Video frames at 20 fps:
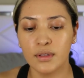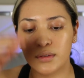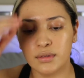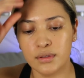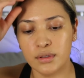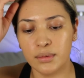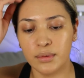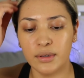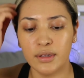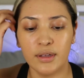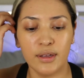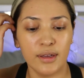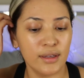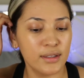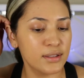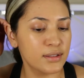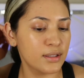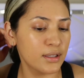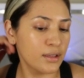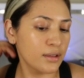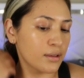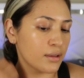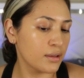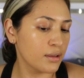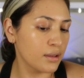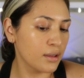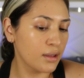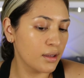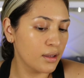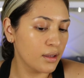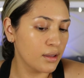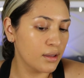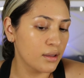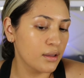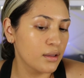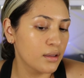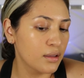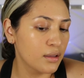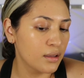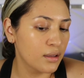So what do you guys think?
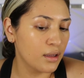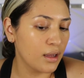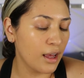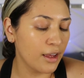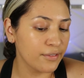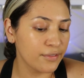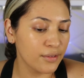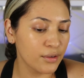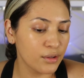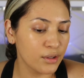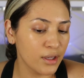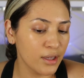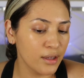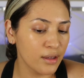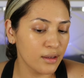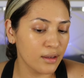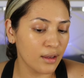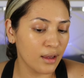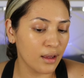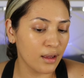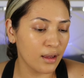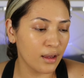I feel like